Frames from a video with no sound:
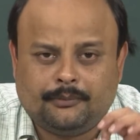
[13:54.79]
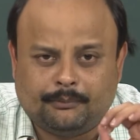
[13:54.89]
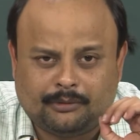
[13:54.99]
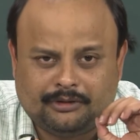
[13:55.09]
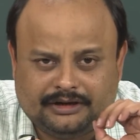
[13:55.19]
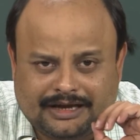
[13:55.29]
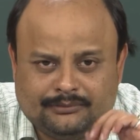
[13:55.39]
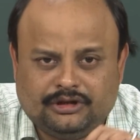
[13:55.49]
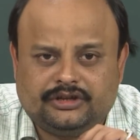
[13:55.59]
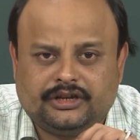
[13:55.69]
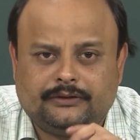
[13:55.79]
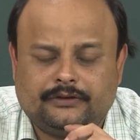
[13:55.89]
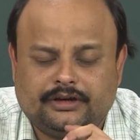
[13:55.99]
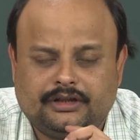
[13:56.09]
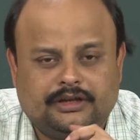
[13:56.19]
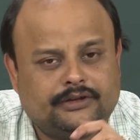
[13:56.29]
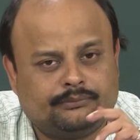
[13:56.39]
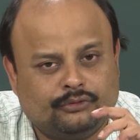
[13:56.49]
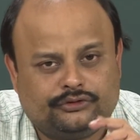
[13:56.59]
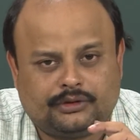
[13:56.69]
bubble diameter is very
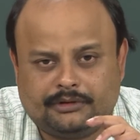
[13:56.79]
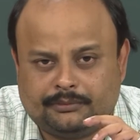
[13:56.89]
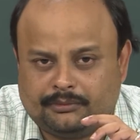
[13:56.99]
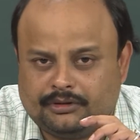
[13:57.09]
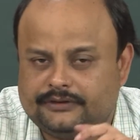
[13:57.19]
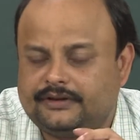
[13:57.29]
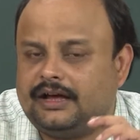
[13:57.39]
less, most of the bubbles